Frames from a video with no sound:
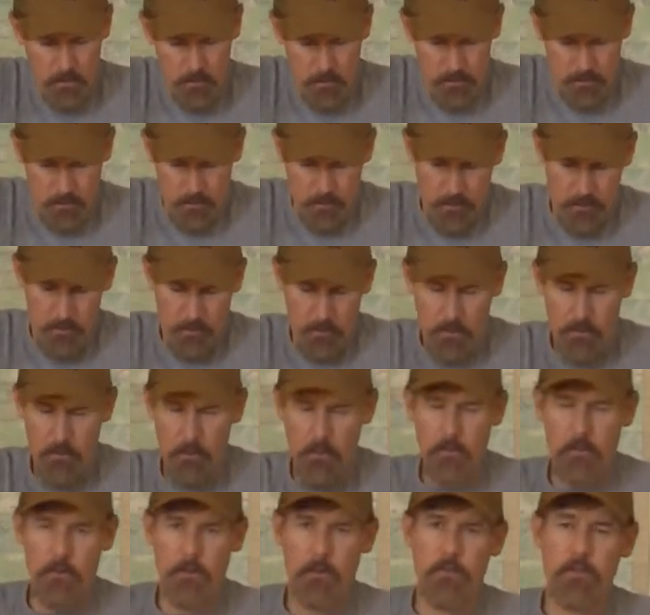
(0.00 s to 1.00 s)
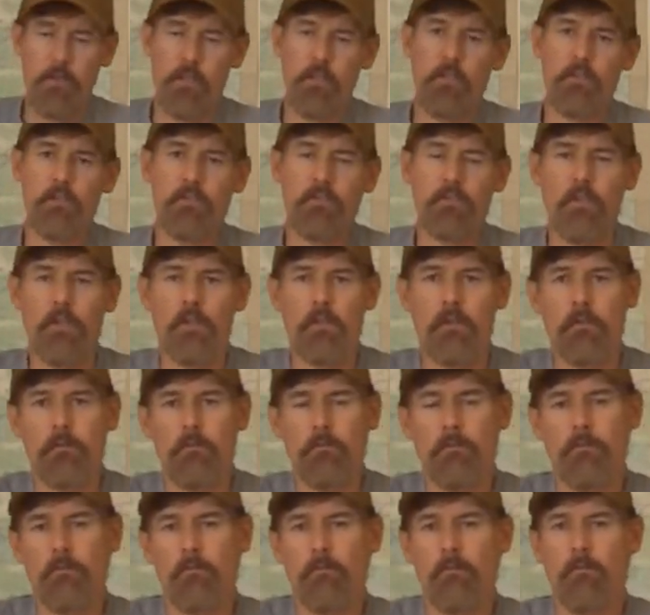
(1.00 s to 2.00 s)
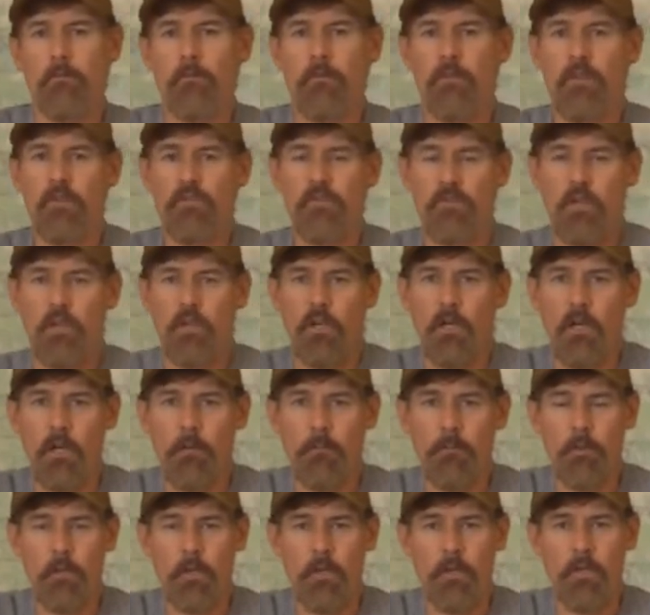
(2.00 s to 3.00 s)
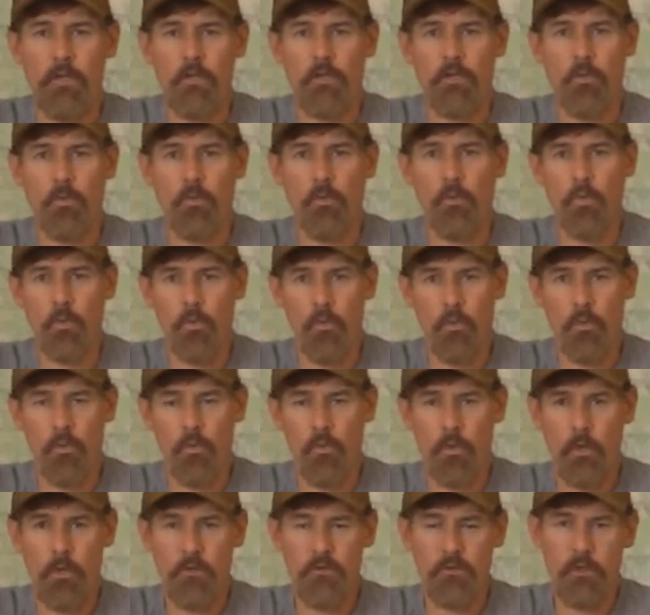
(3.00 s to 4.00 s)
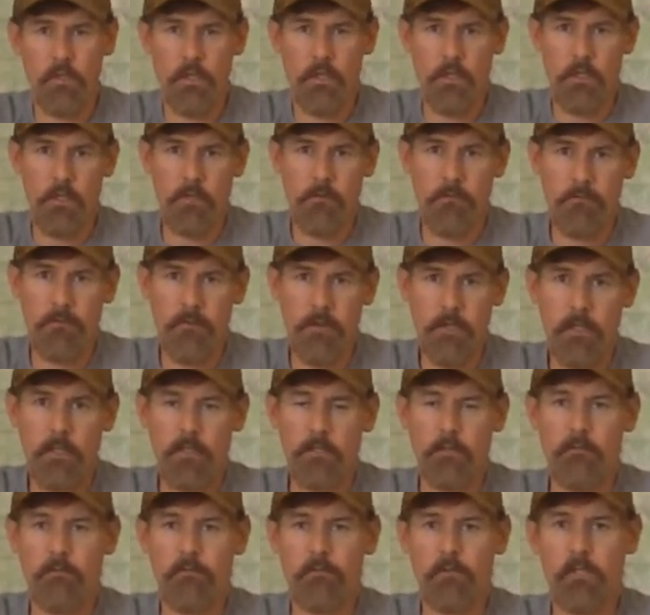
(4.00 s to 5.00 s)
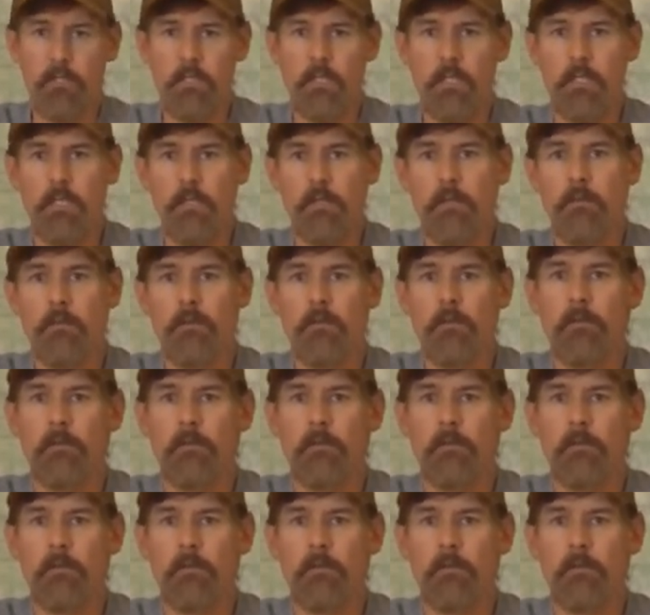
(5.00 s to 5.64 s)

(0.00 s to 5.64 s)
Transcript: The things that this accomplished was it effectively